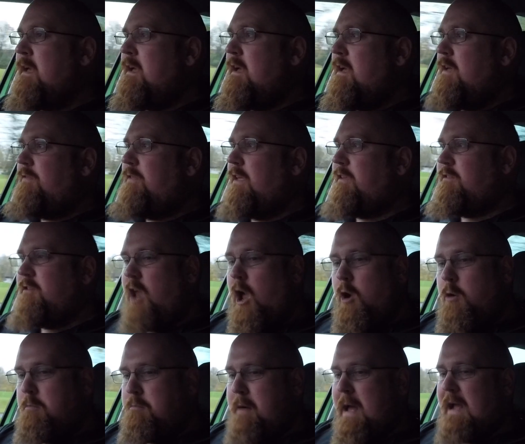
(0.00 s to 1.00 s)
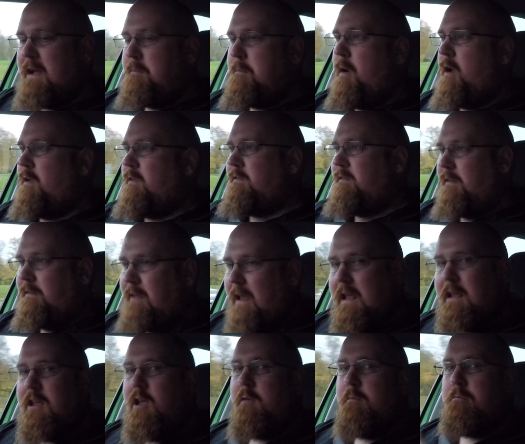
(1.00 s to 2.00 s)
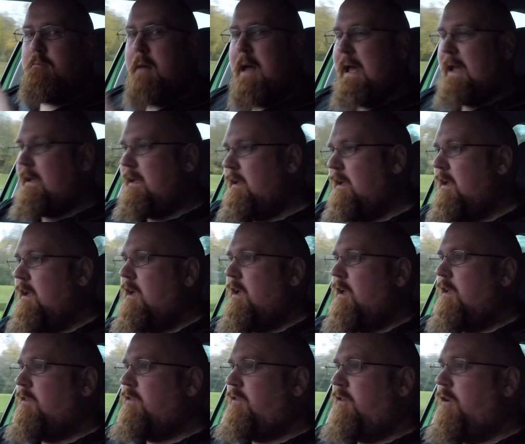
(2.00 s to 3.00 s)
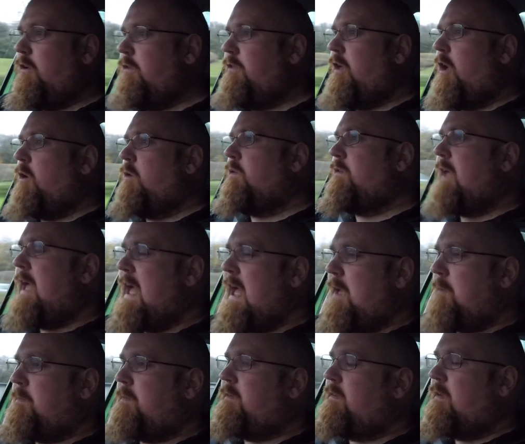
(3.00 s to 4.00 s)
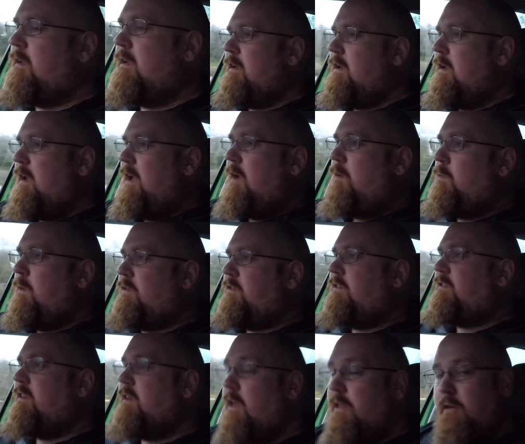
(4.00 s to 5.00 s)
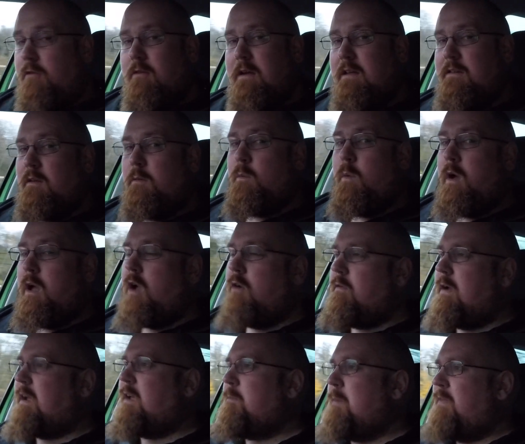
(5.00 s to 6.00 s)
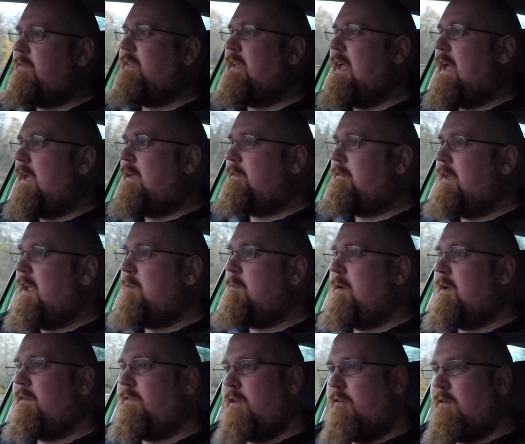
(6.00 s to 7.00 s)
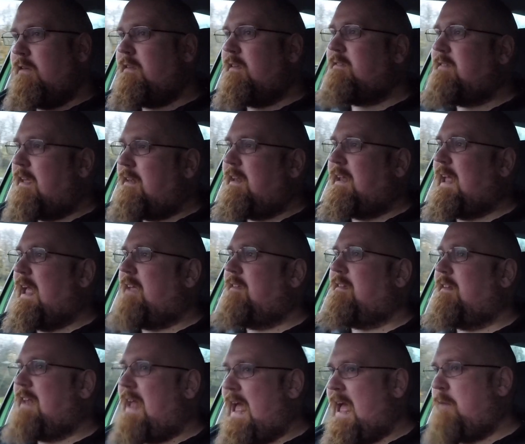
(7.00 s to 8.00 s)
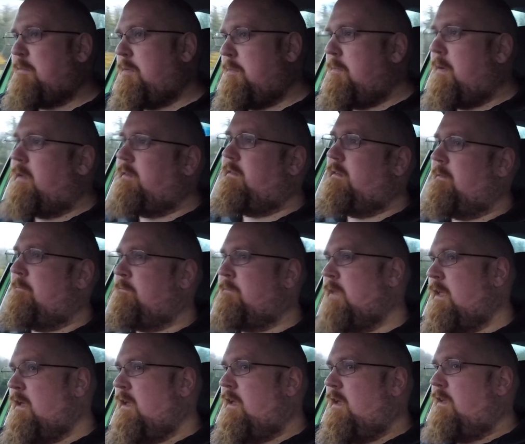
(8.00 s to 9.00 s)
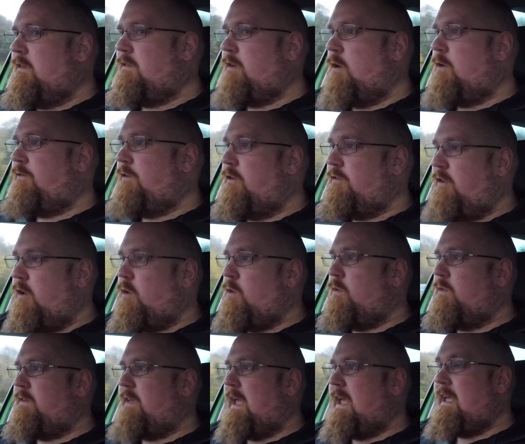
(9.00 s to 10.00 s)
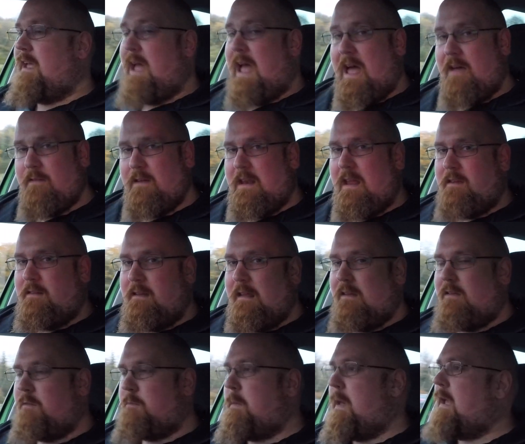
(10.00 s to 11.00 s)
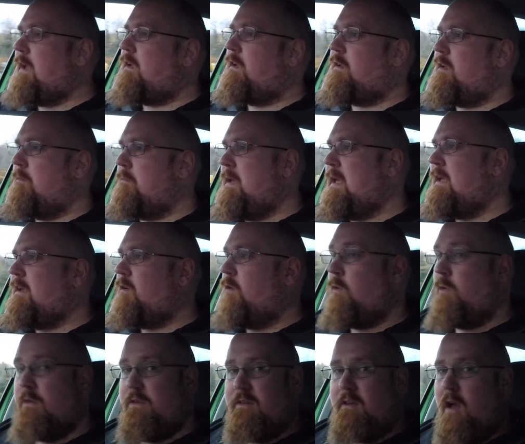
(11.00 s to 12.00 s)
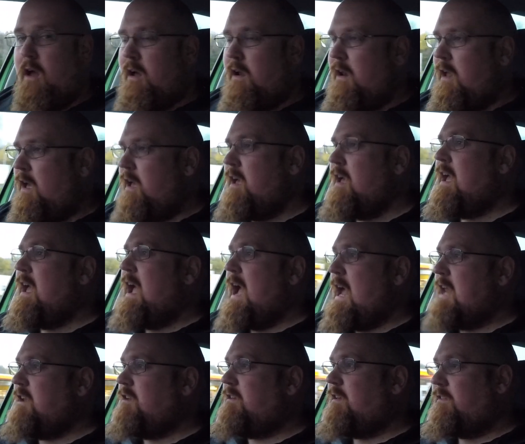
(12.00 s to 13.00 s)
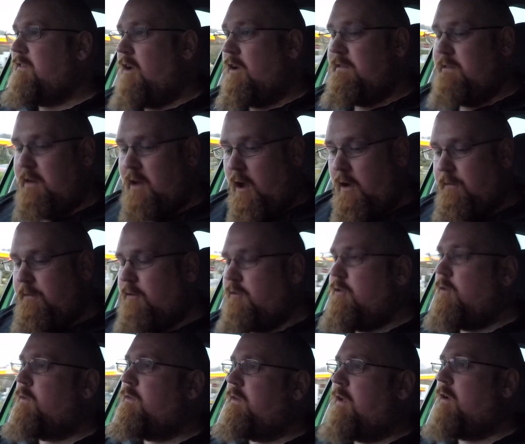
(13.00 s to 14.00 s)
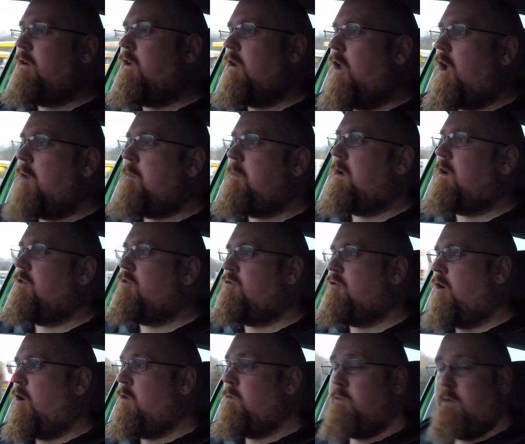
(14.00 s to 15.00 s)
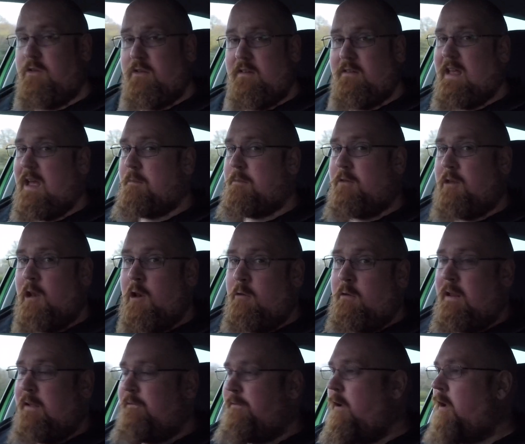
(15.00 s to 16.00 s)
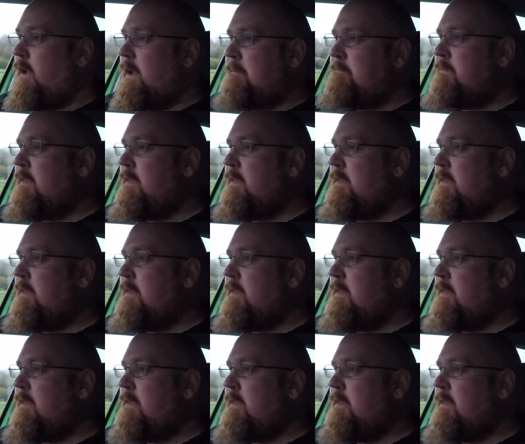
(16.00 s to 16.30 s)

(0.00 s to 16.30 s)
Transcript: there's no back button to take you back to those apps, which is another reason why I recommend the SE, because there is a dedicated app button. So if you do, say, have an SE spec Kamiq or Scala and you decide to go for dual zone climate control, which is absolutely fine,